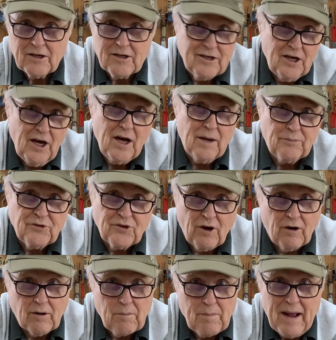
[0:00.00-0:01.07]
Cups
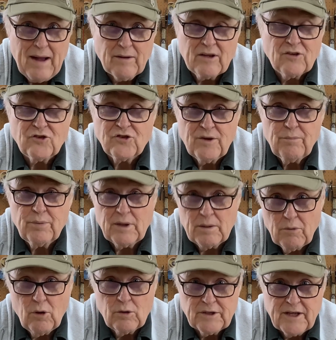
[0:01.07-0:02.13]
are about as simple a
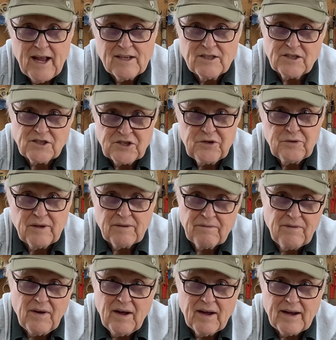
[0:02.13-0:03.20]
mold case as you can
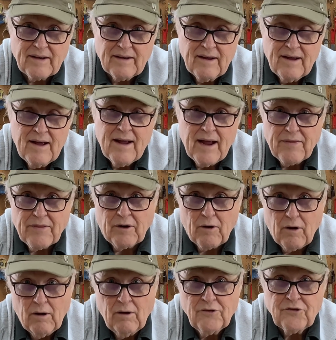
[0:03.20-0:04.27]
find and they're
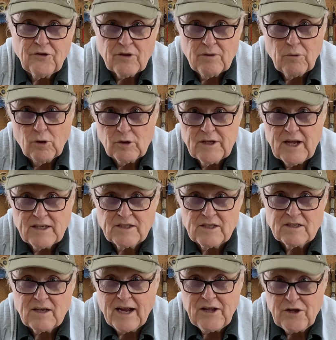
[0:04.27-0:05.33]
also the mold
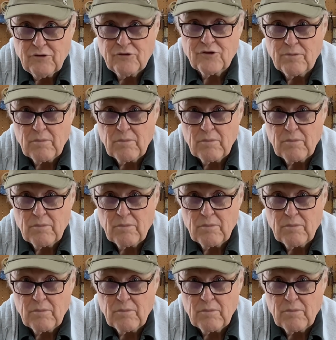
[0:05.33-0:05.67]
cases I use the